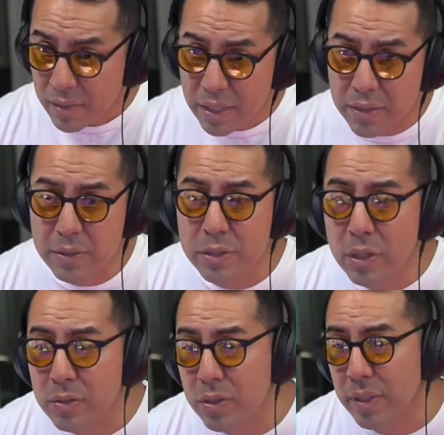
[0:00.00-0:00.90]
There's
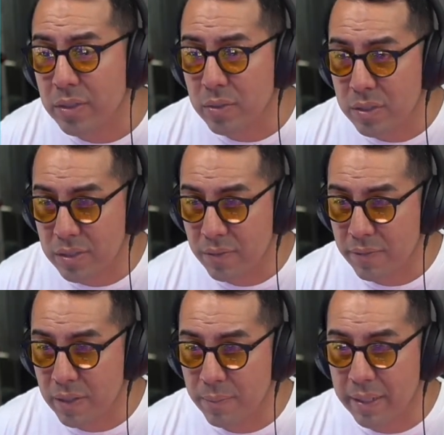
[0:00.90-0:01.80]
no direct source to
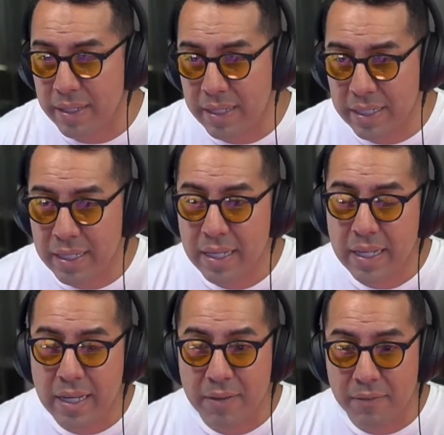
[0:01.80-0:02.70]
found by any
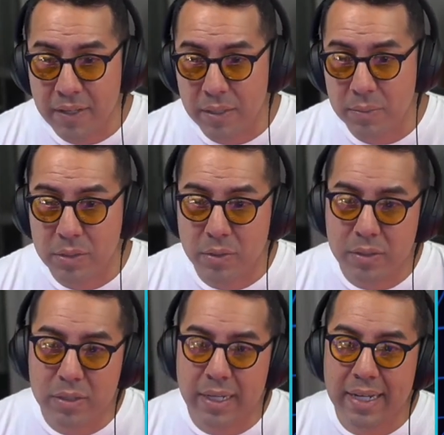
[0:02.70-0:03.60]
available. So
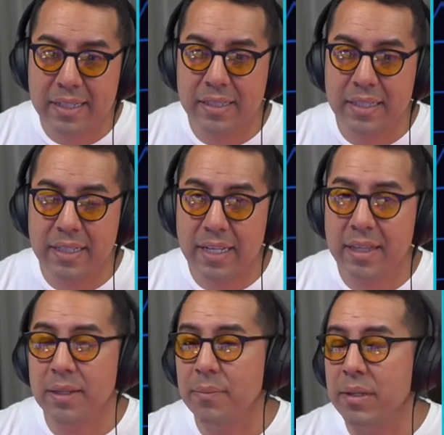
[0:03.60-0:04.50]
there's actually
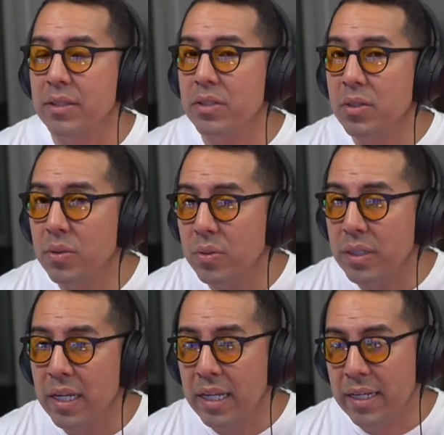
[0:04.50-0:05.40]
nothing being sold,
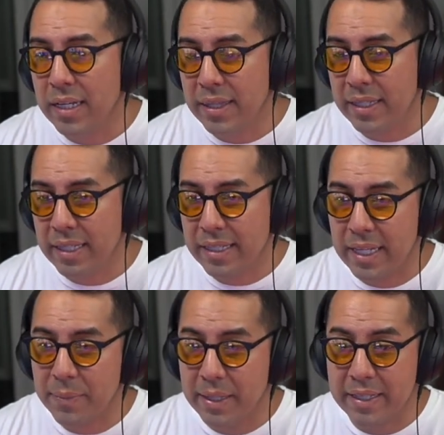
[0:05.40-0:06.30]
nothing in
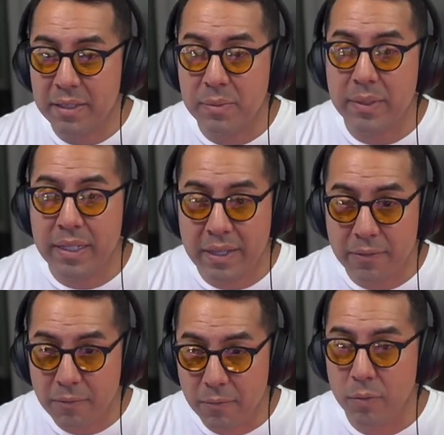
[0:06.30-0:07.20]
game that gives me a
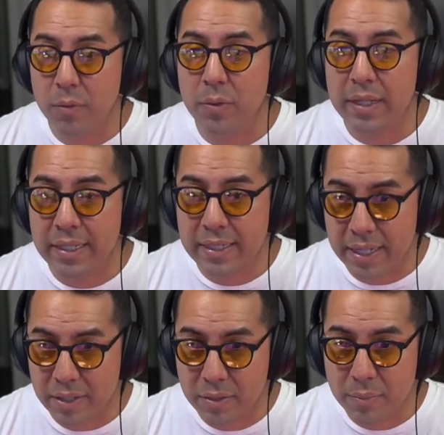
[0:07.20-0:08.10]
full
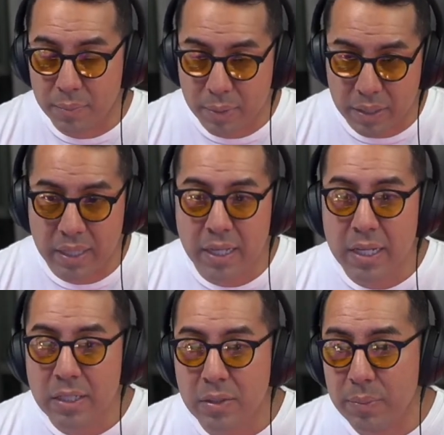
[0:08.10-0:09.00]
entire book.
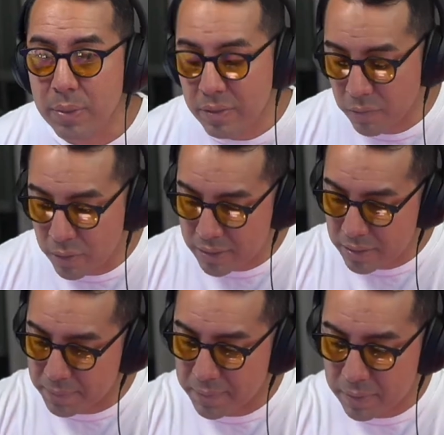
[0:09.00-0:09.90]
So the Book of
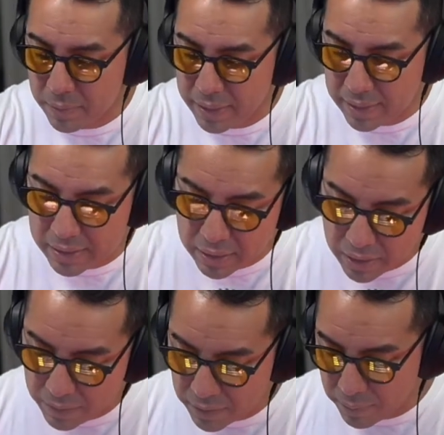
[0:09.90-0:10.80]
Wisdom, right? Let's
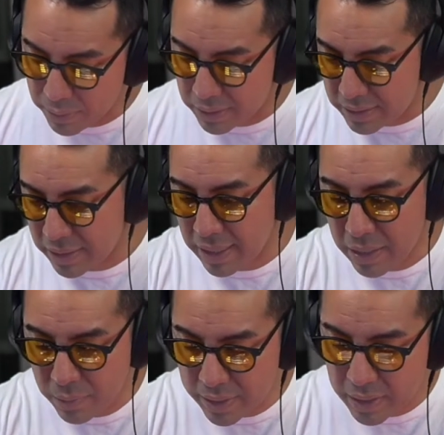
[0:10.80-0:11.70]
cover the books. How
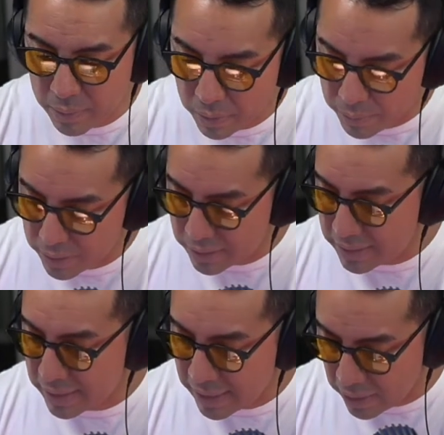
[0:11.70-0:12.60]
do we get more
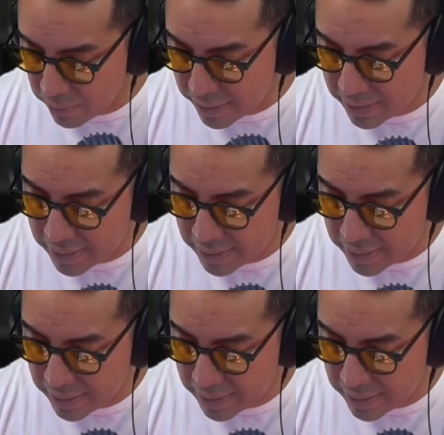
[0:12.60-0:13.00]
books? How do we